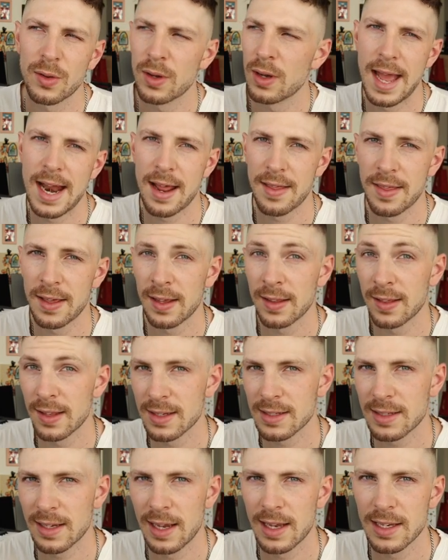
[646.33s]
And I think in
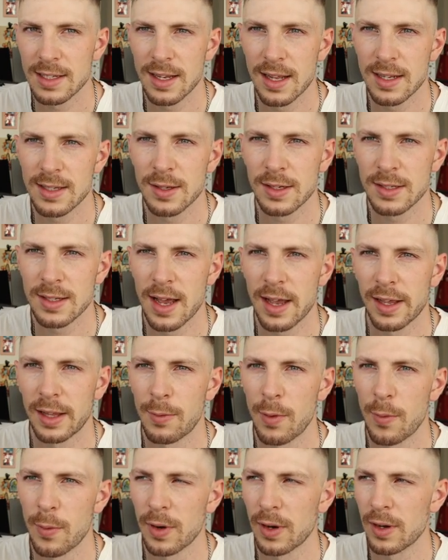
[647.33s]
this case, that's exactly
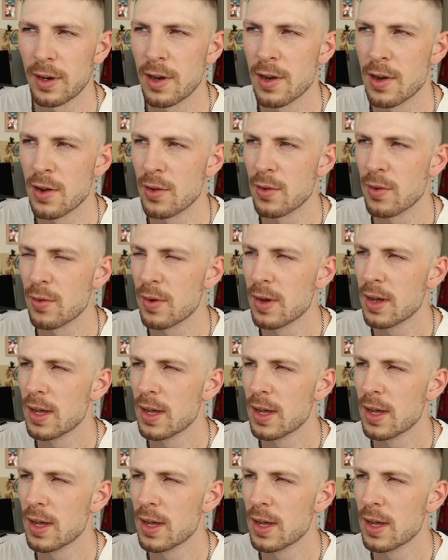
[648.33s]
what we're going to do.